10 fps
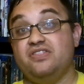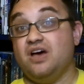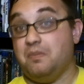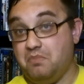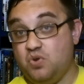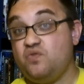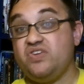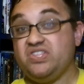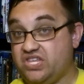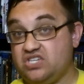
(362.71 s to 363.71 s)
a
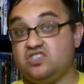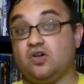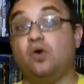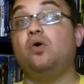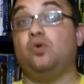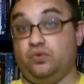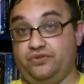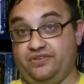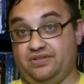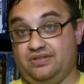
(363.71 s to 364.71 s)
movie this old.